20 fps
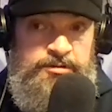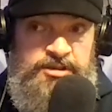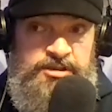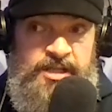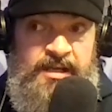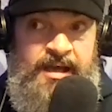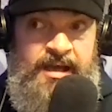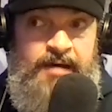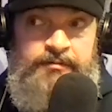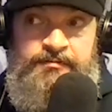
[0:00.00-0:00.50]

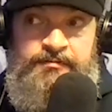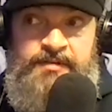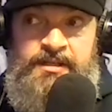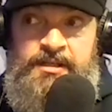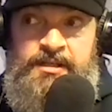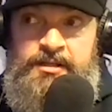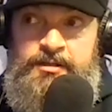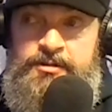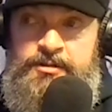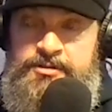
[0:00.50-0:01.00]
check out
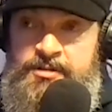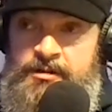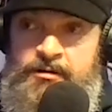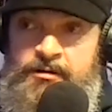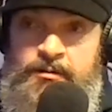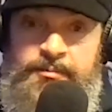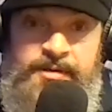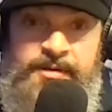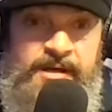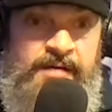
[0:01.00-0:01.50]
videos, and
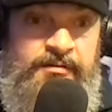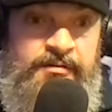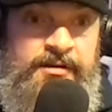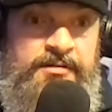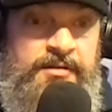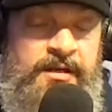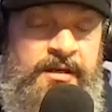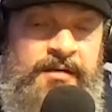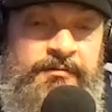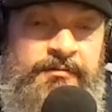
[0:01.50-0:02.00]
it'll be
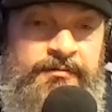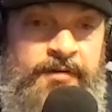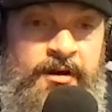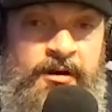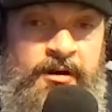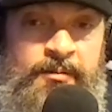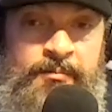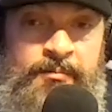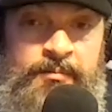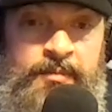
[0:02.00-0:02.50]
everything
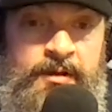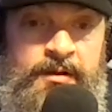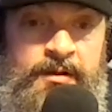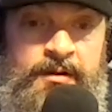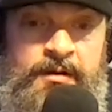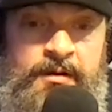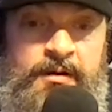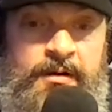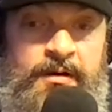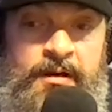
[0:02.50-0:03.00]
from
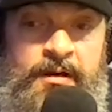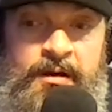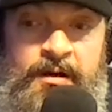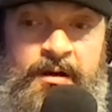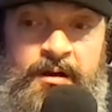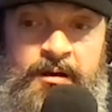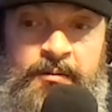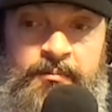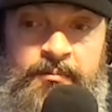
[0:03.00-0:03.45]
uh,